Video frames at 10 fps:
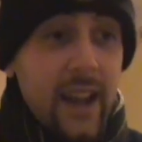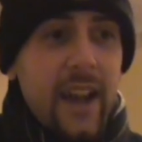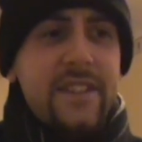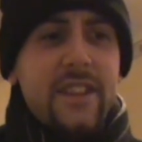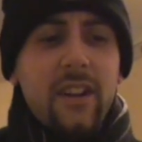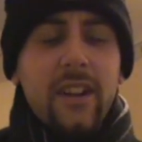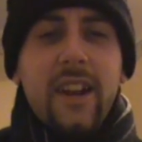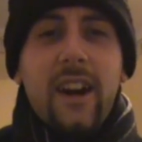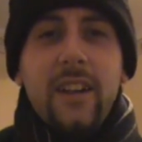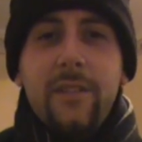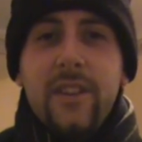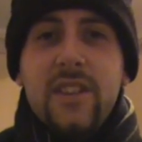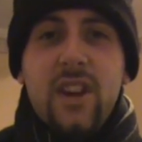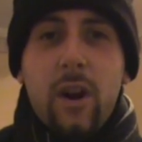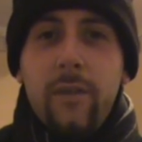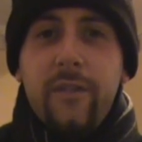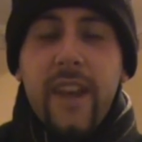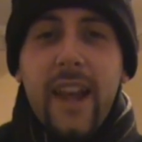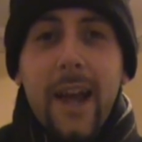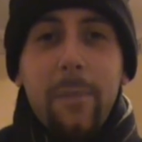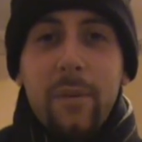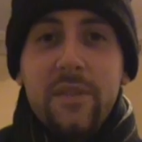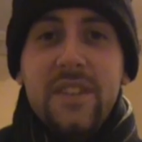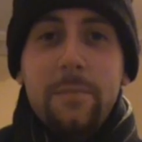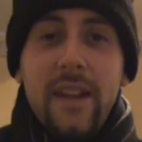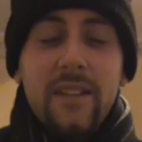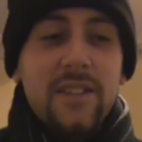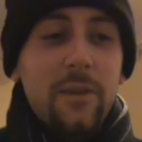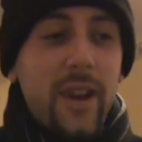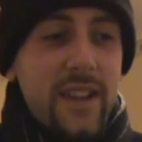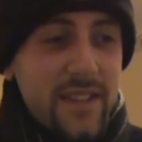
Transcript: It's got a kind of a toffee apple smell to it.